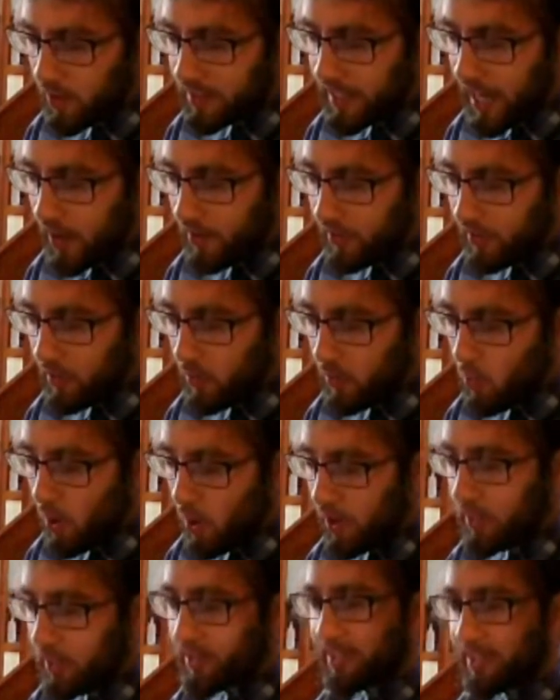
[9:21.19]
So it's kind
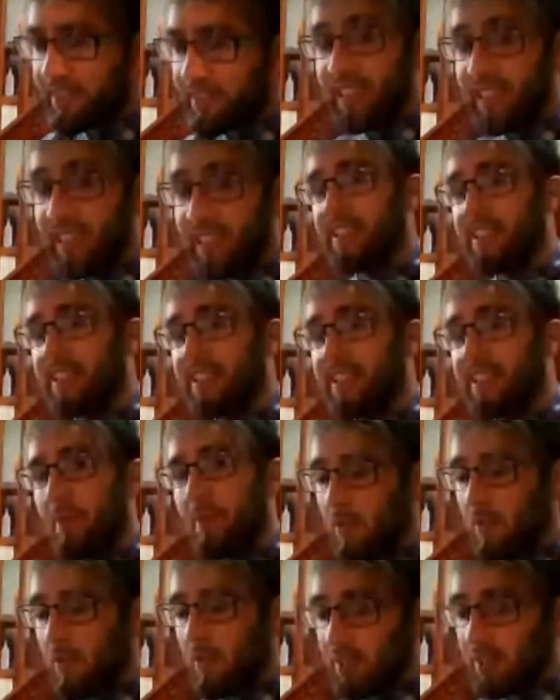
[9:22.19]
of like wanting to see you
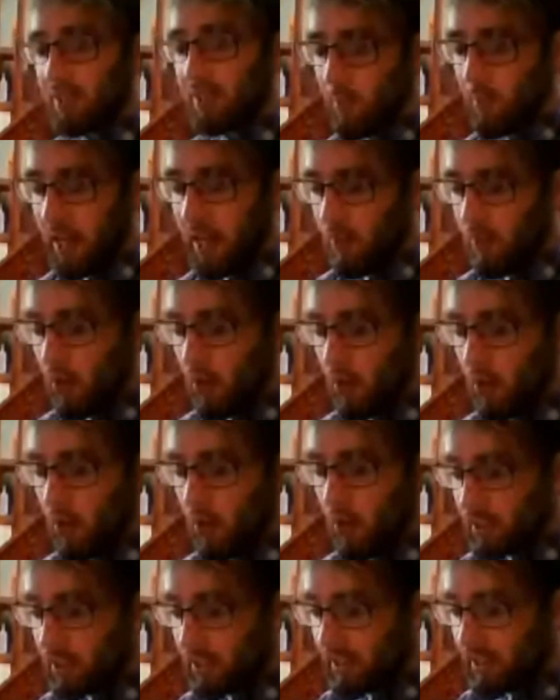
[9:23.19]
again, but obviously we live
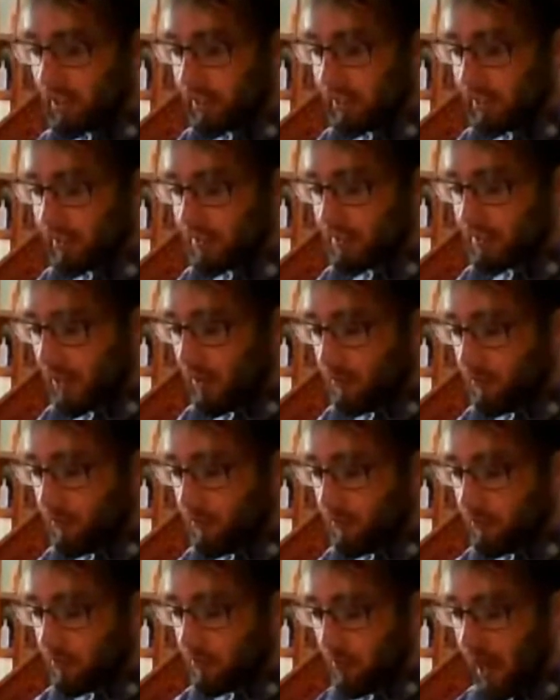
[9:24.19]
on literally
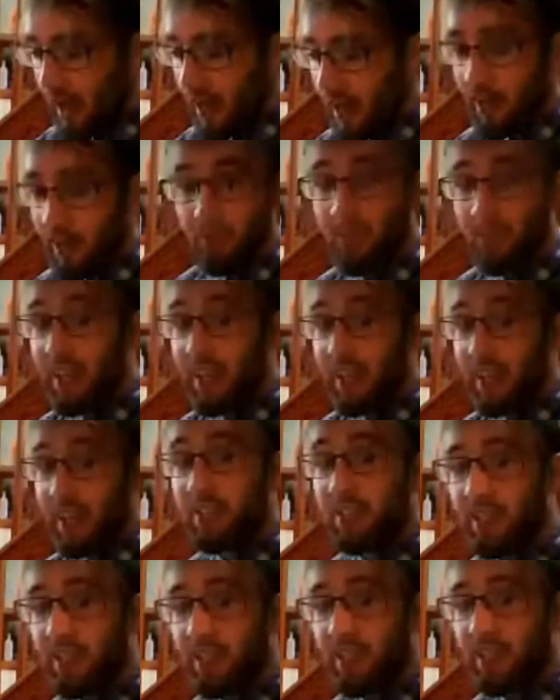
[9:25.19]
different parts of England.